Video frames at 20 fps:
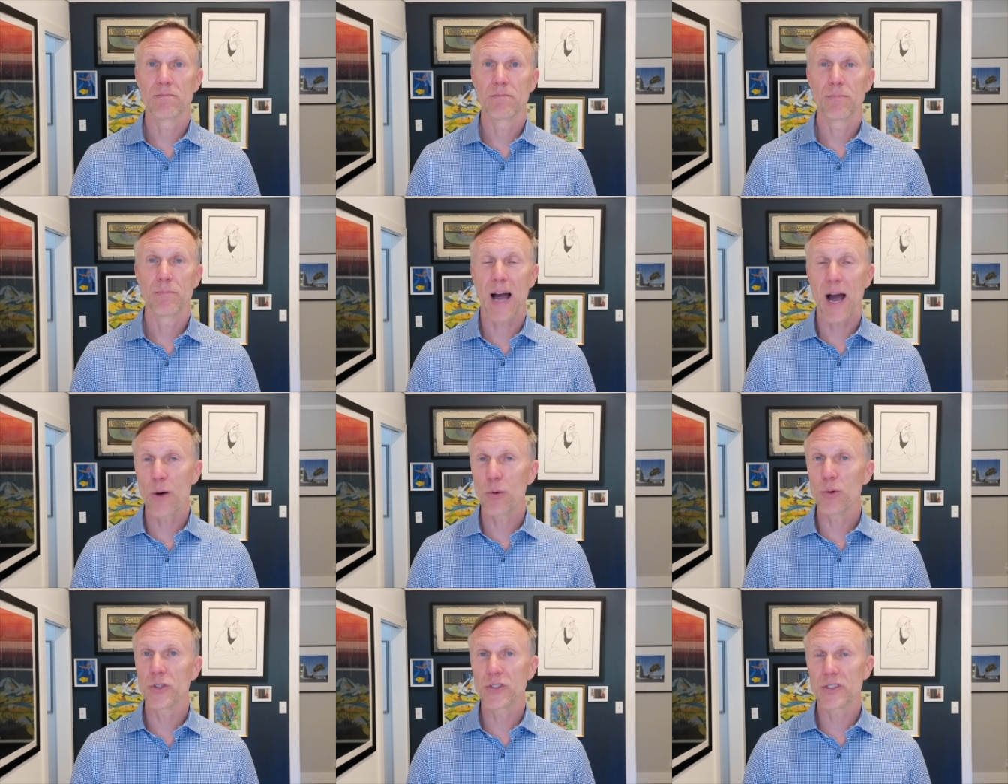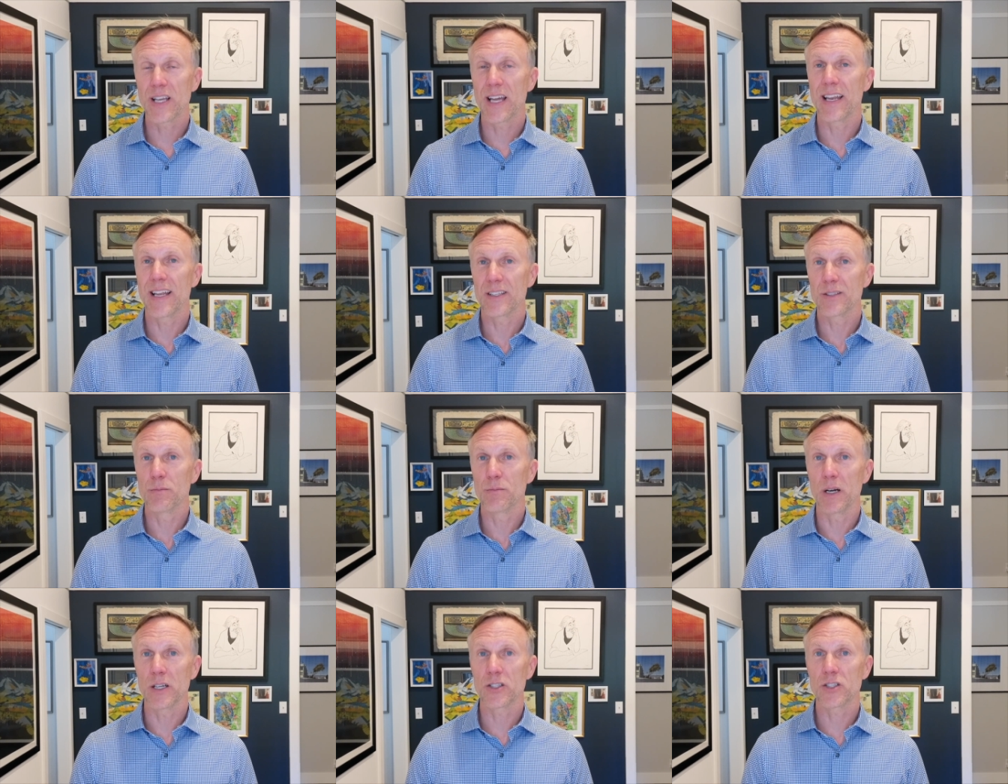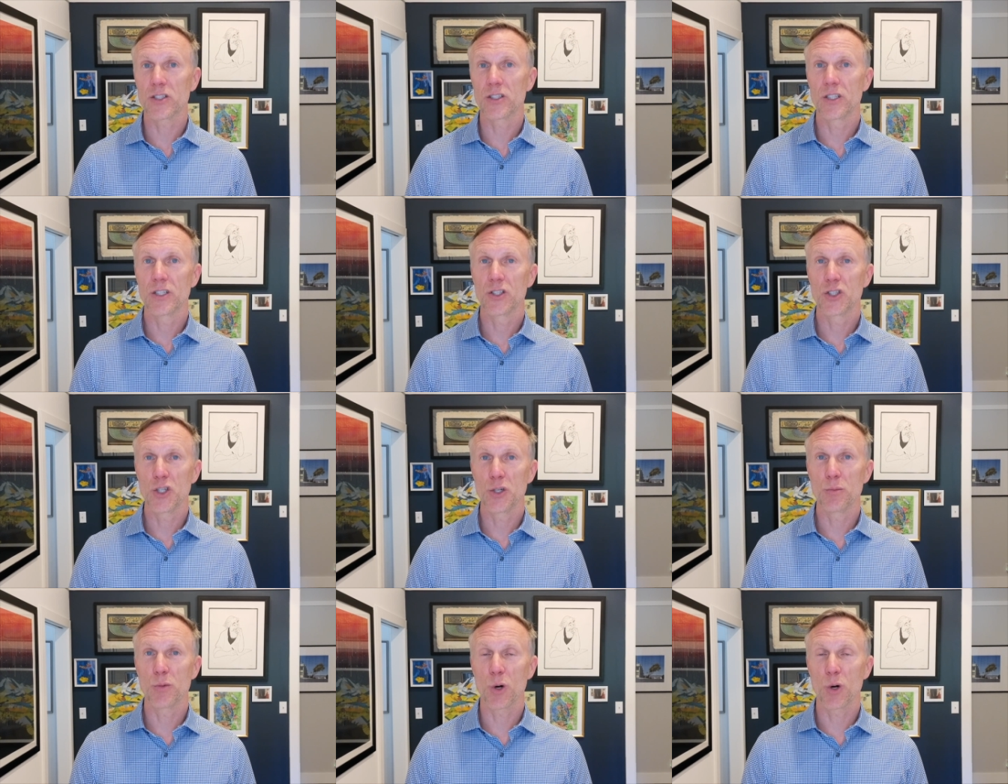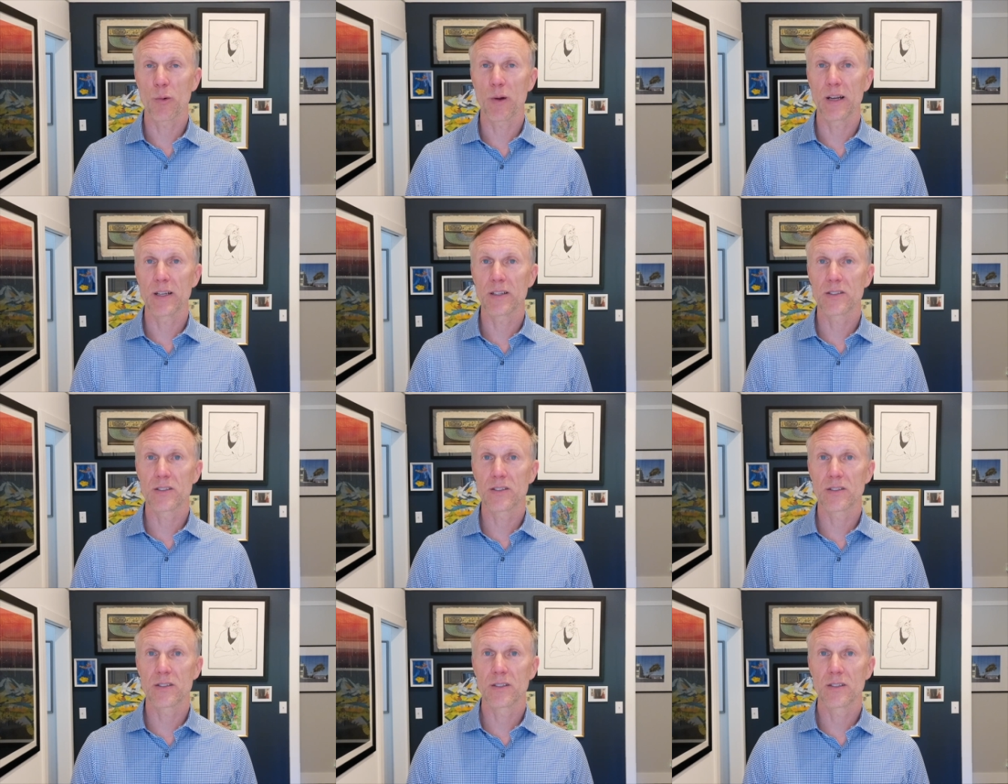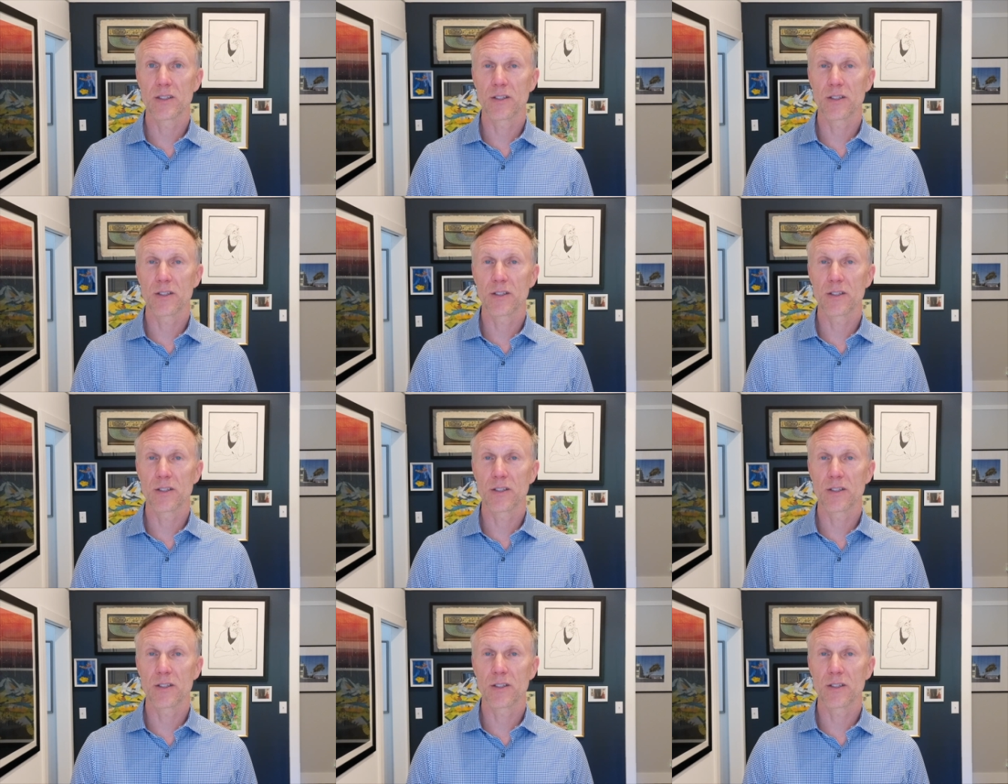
Powell said as much, 2 more rates.